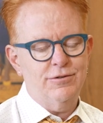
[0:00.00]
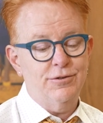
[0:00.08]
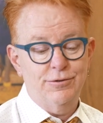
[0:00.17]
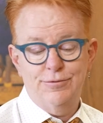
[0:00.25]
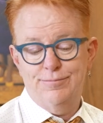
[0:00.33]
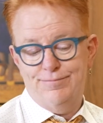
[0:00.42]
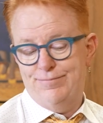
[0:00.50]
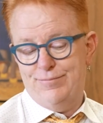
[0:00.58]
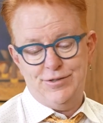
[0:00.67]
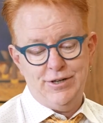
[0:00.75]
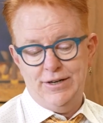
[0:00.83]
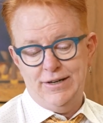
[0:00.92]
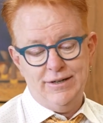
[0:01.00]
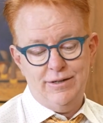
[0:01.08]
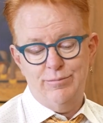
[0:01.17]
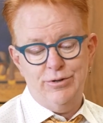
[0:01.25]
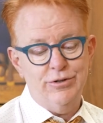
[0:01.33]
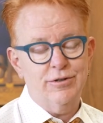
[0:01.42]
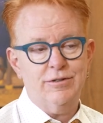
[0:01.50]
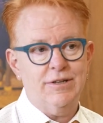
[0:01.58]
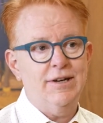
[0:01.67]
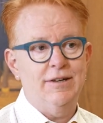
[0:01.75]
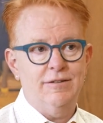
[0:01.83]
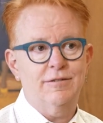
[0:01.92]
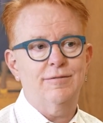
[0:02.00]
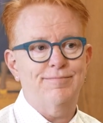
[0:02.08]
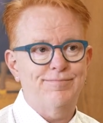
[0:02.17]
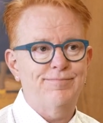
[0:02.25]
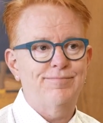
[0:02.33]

to studying computer science.